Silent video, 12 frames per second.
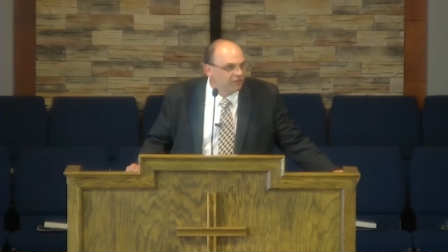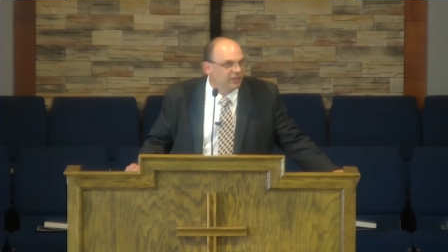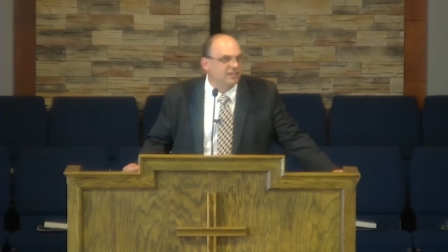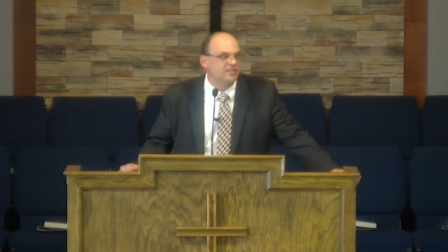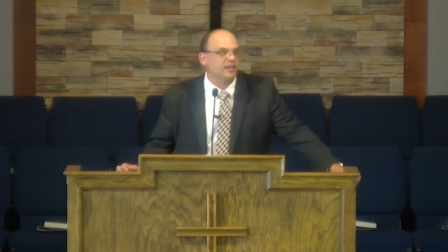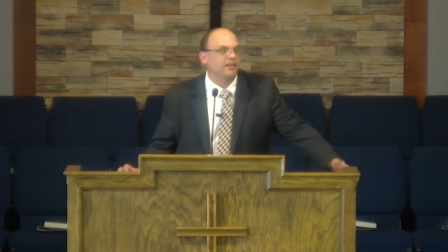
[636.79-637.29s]
And
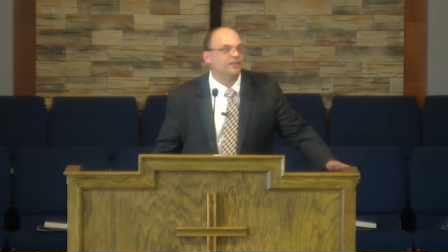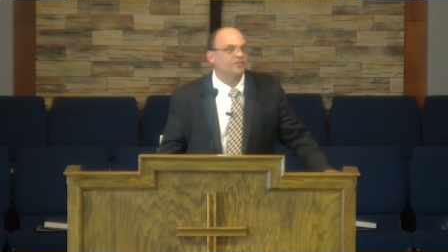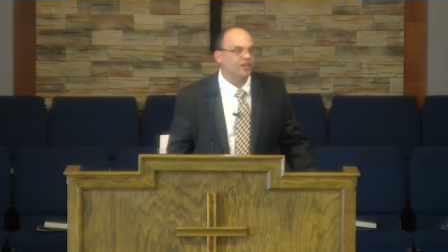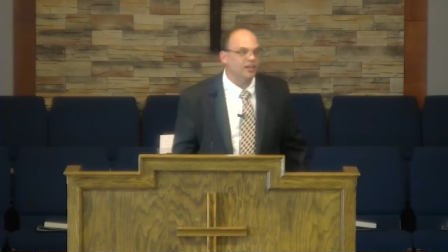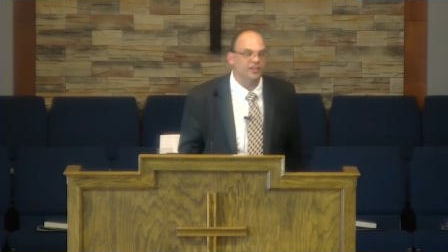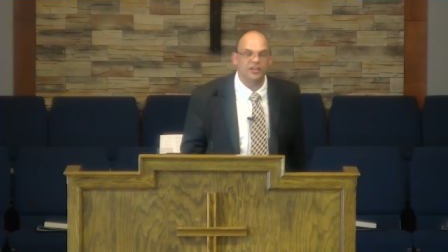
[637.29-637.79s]
he said in
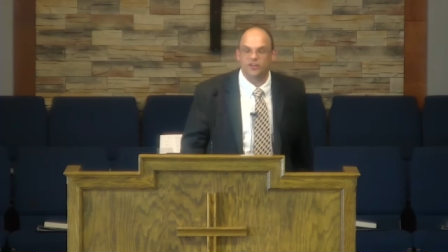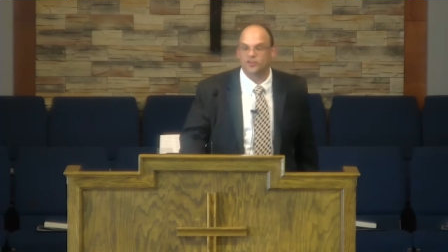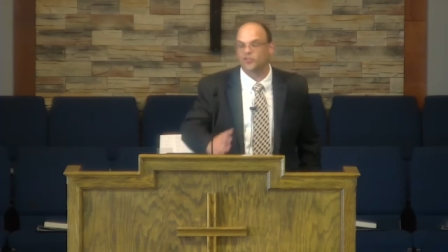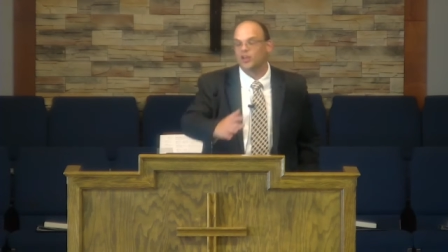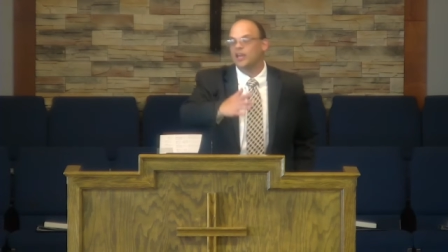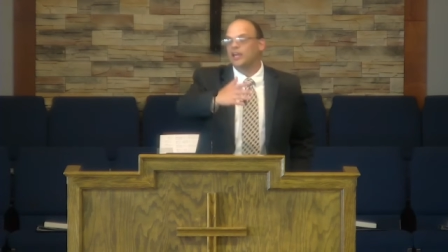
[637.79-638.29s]
10
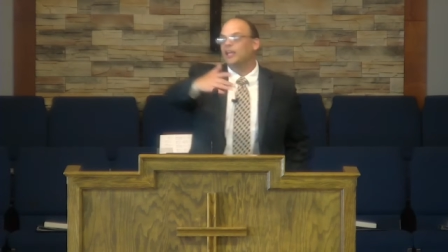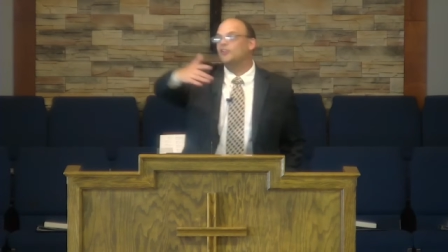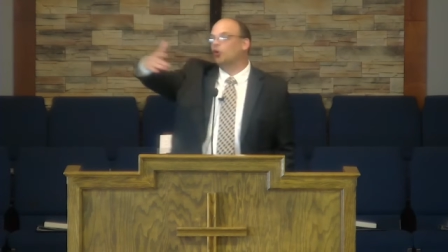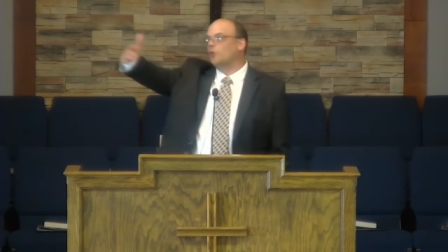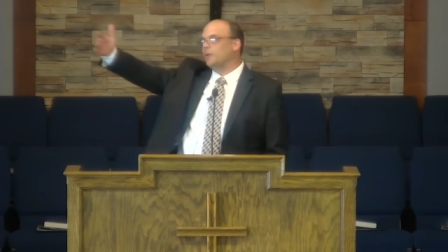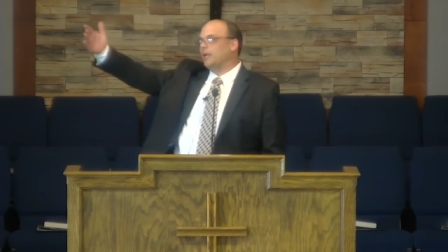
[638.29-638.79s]
years, he
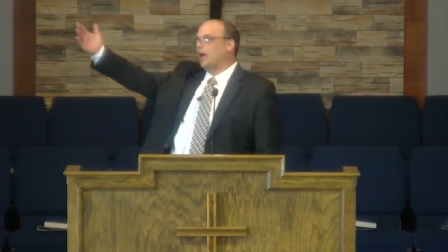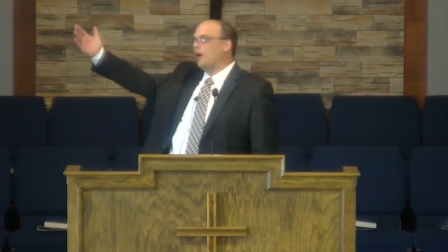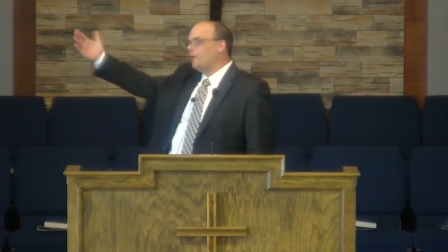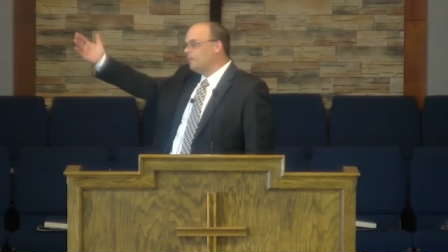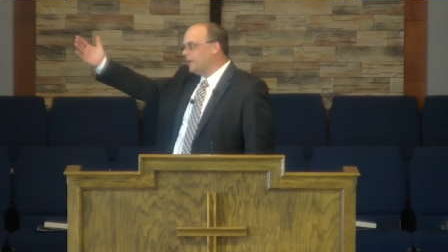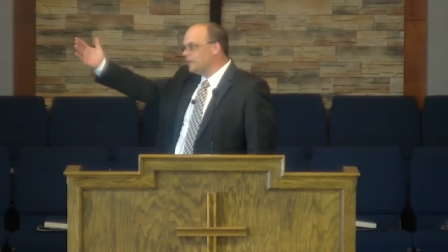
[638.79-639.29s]
told me
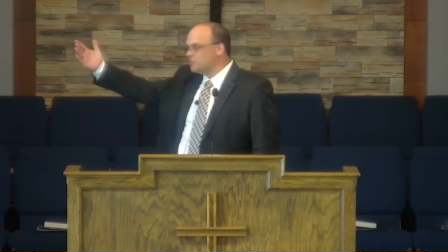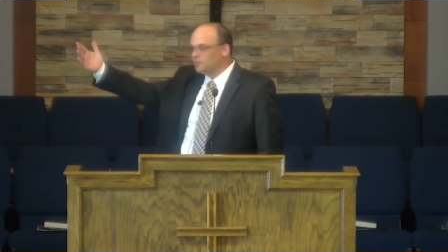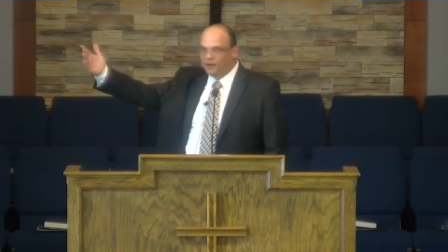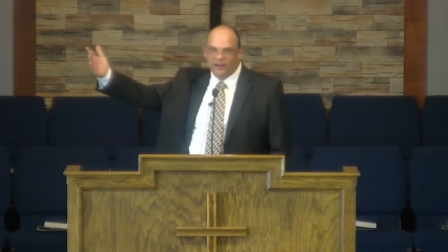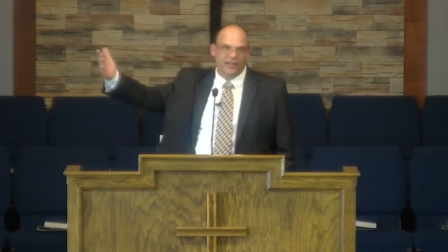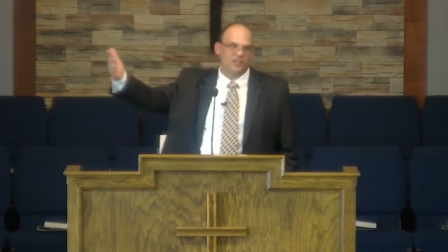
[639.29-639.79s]
how much
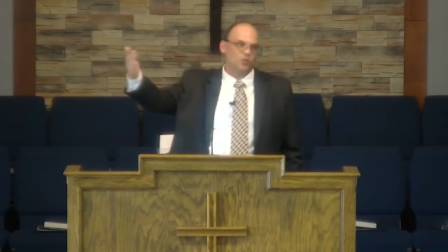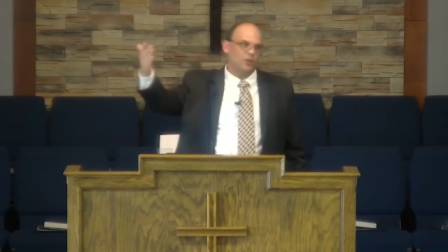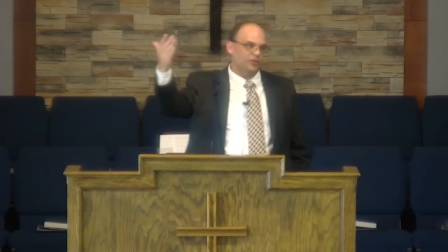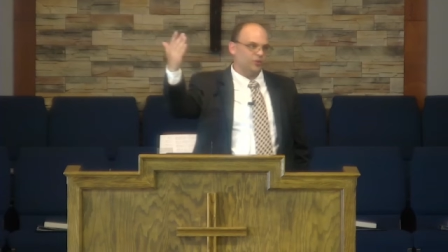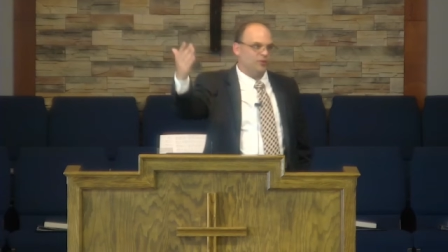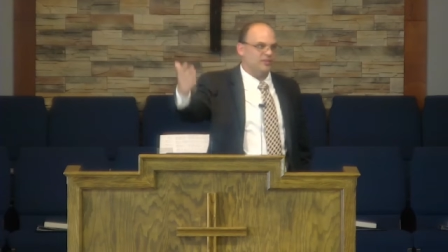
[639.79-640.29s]
money has
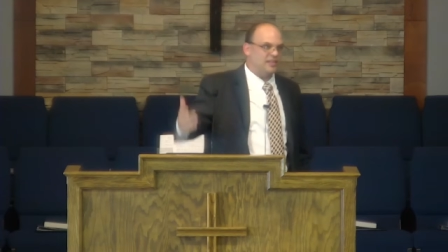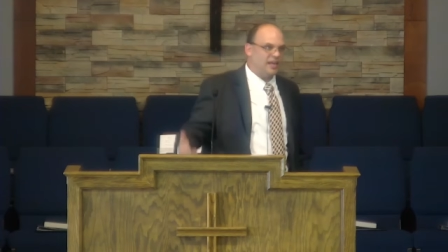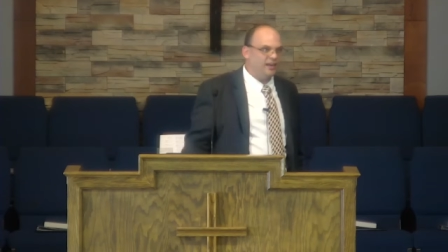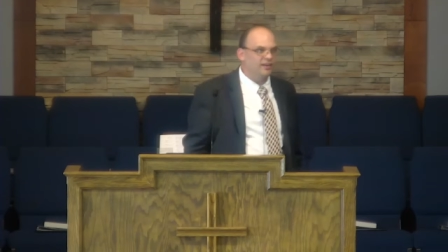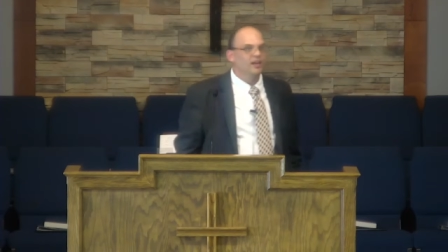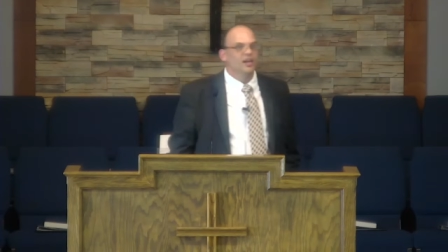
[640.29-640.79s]
went through his
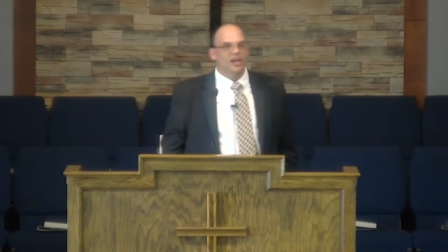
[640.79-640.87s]
hand